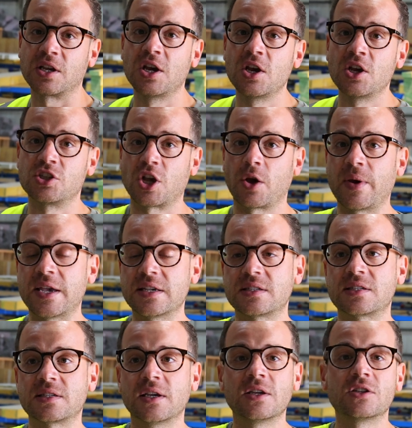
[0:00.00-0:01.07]
So it's
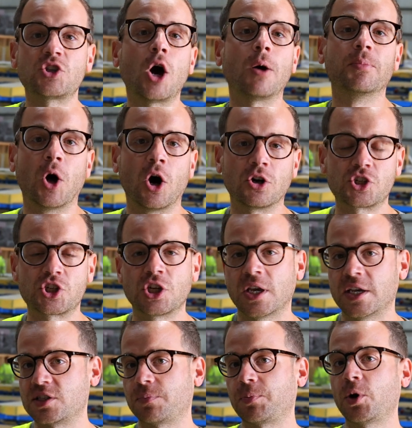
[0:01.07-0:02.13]
top notch, it's
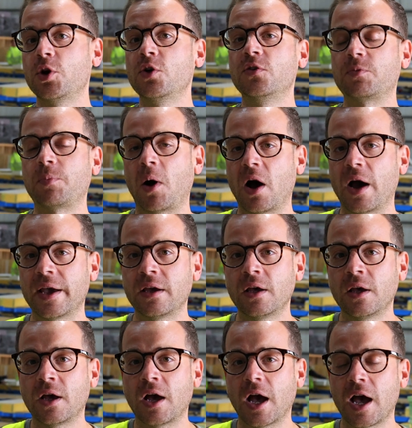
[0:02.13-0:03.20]
approved by
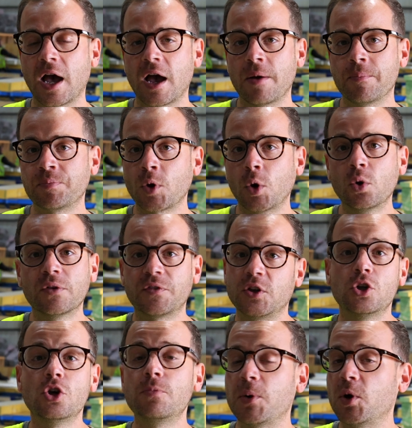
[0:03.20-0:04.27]
all of the new
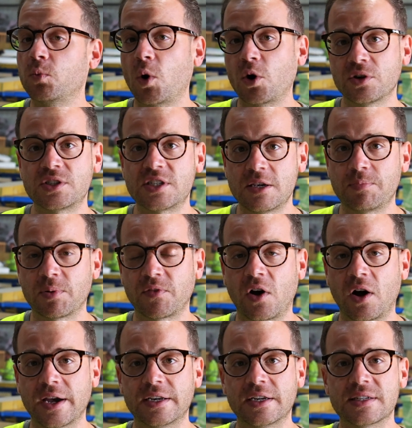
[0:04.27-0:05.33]
build warranty
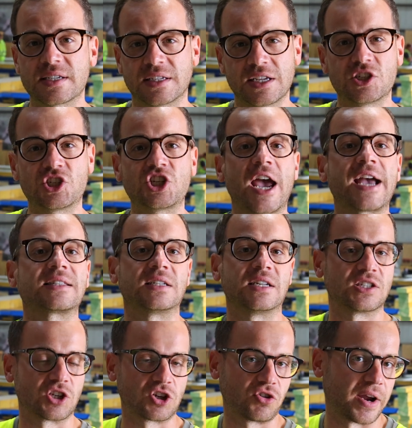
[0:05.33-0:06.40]
providers and it's checked and it's
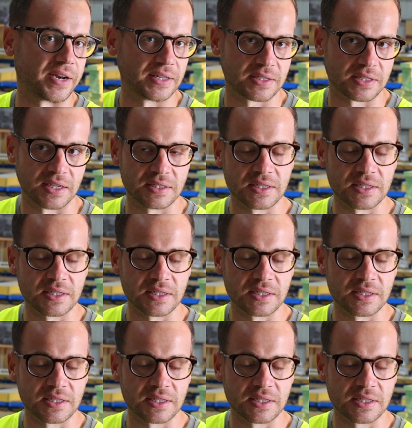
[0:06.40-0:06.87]
accredited.